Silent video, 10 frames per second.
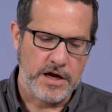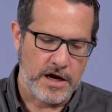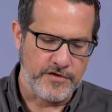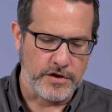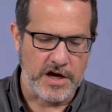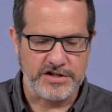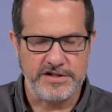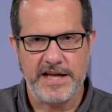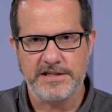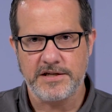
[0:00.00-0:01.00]
Uh, have you lost your
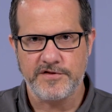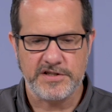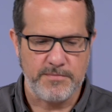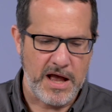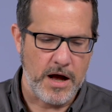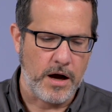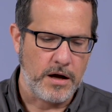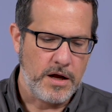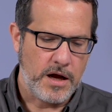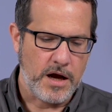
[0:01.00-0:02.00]
taste of
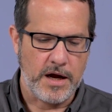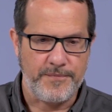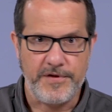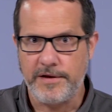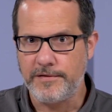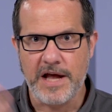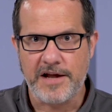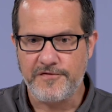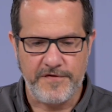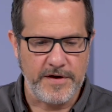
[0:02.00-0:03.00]
smell? Uh, do you
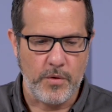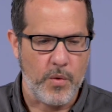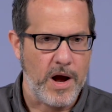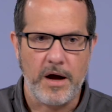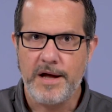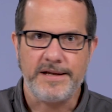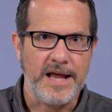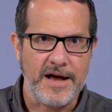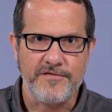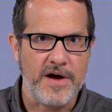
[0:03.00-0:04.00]
not feel well? Do
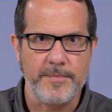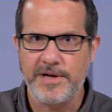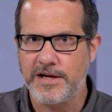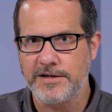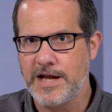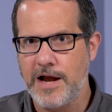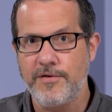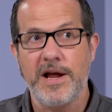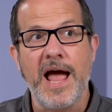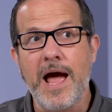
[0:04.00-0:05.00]
you have vomiting or
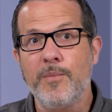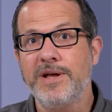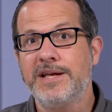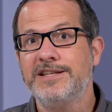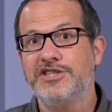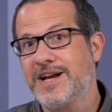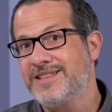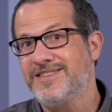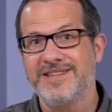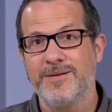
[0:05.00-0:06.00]
diarrhea? And we can
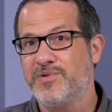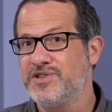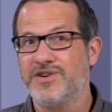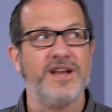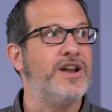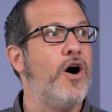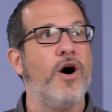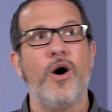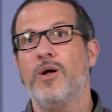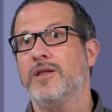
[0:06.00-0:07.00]
check their temperature, and
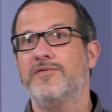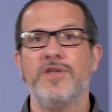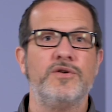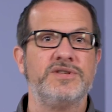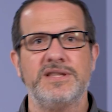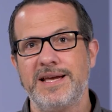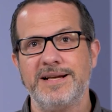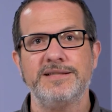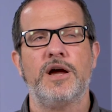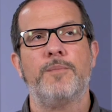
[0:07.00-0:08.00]
all of those
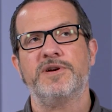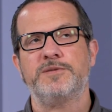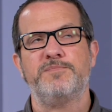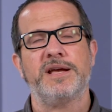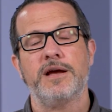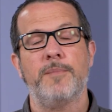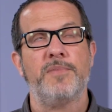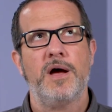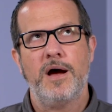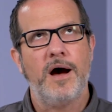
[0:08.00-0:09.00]
things help us pick up